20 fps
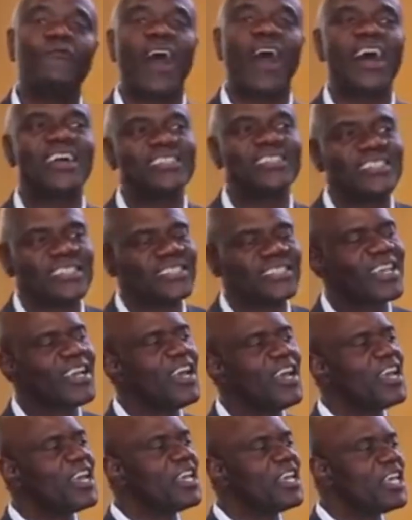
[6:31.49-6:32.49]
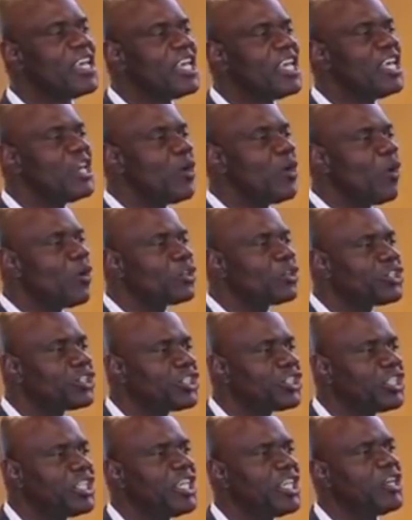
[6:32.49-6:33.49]
funds, he or
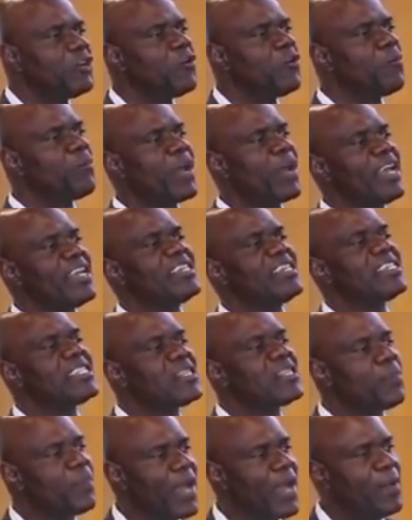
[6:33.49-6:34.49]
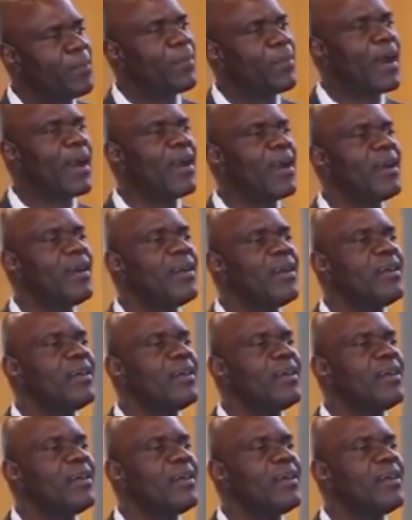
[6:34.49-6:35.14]
she who pays the paper